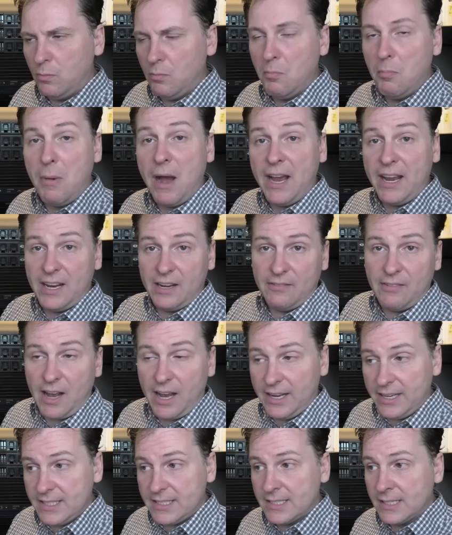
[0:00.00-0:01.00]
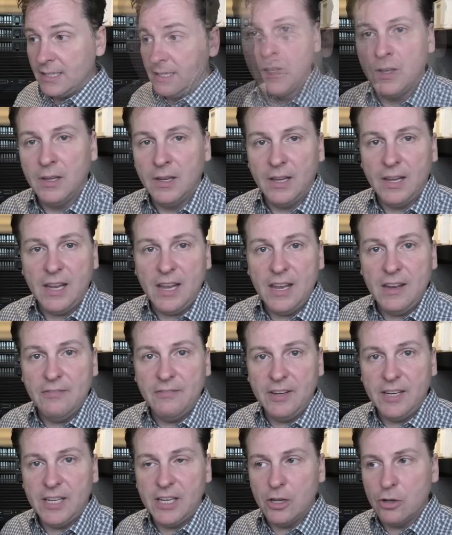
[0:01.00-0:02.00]
my advice, in
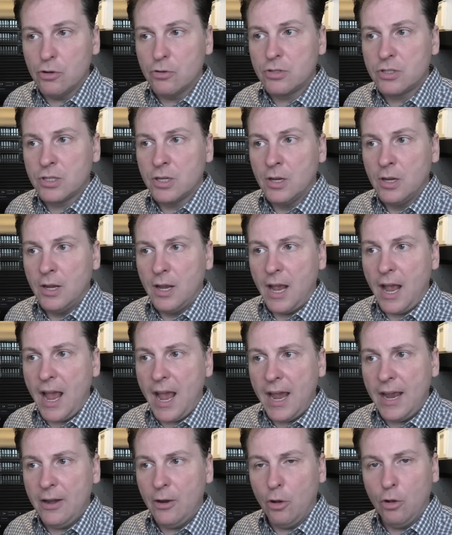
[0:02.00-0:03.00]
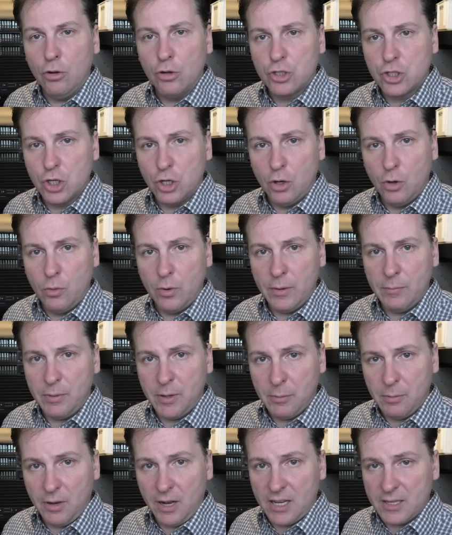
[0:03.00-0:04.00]
videos, and also when
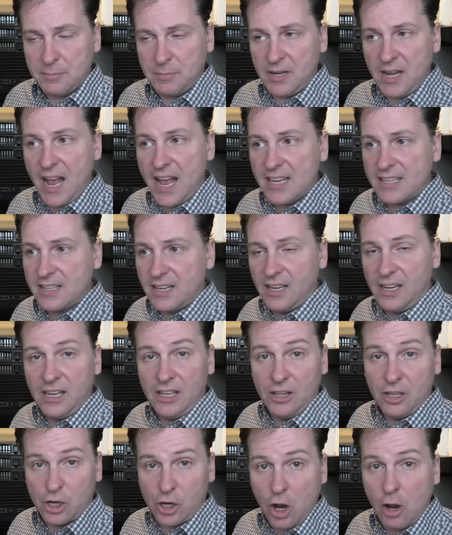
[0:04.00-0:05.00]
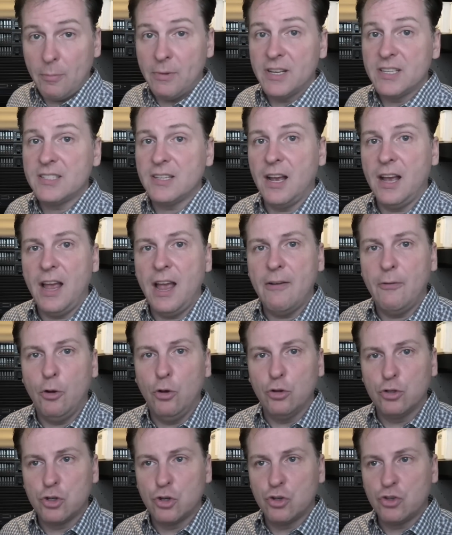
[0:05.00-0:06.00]
people have been asking in the comments, I have
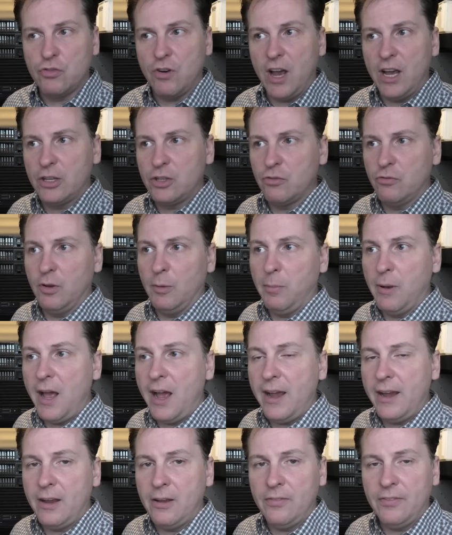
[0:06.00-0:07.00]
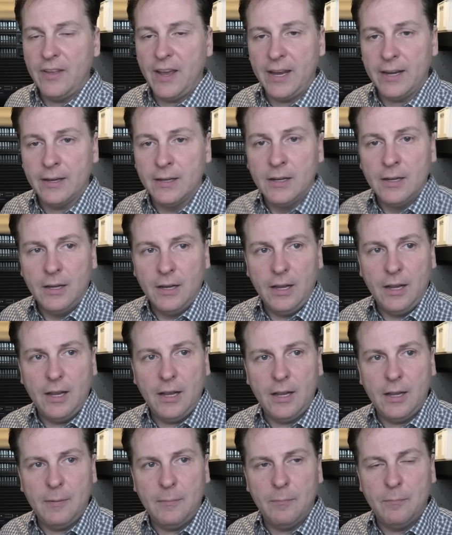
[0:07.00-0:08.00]
also tried to reply on that,
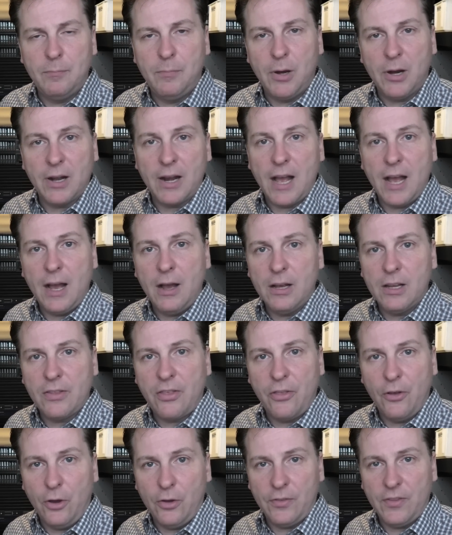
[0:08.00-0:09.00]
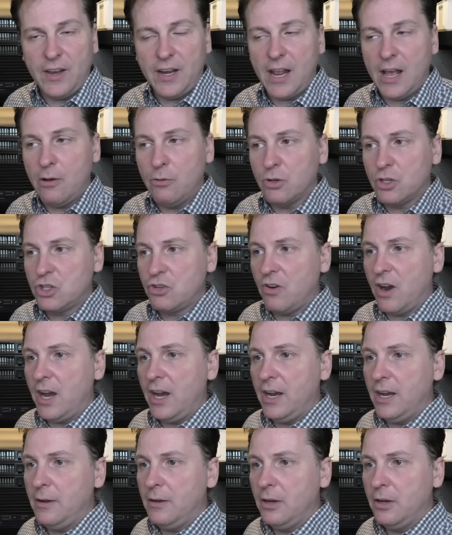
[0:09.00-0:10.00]
but I thought that I would
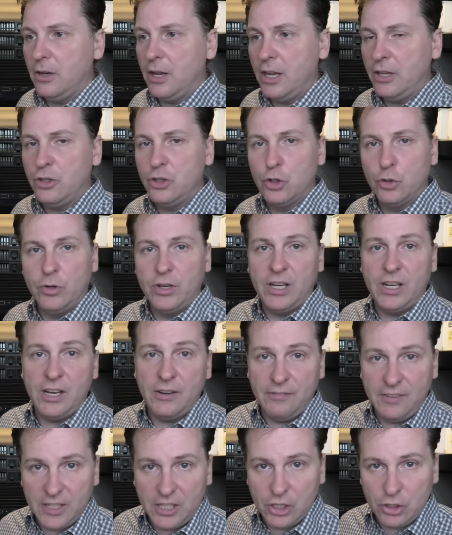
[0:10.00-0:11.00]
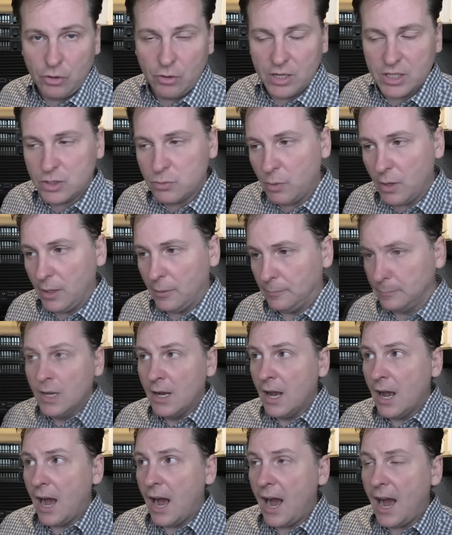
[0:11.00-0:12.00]
try and do it in a video as well.
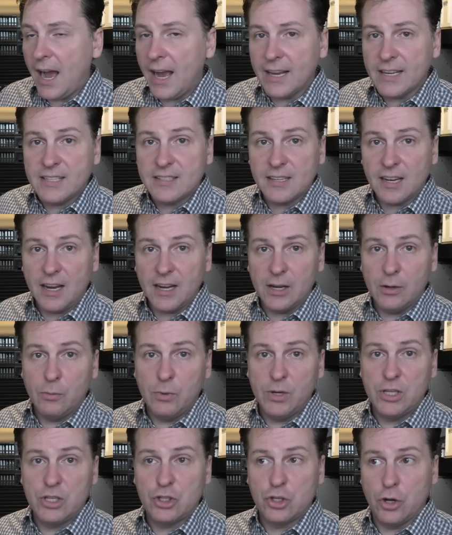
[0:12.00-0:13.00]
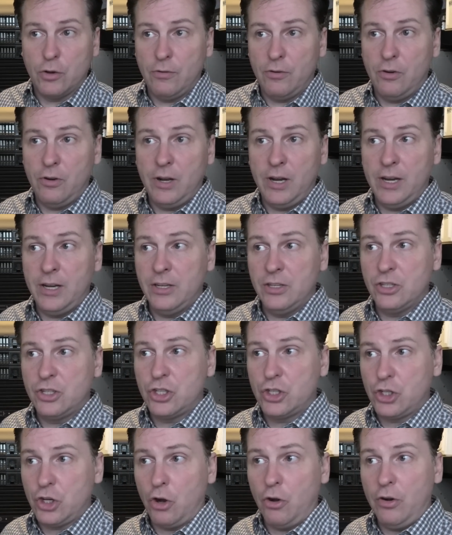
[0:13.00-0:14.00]
I started with server and
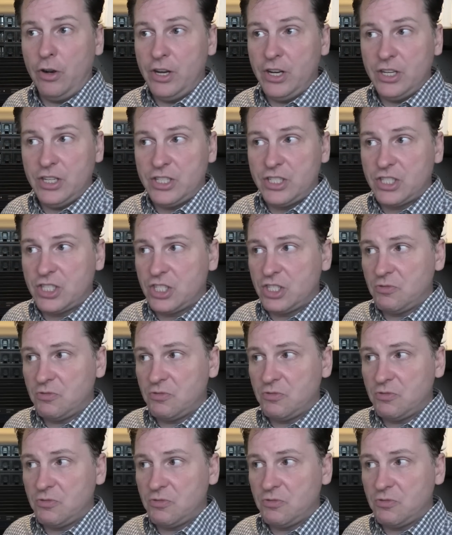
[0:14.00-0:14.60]
storage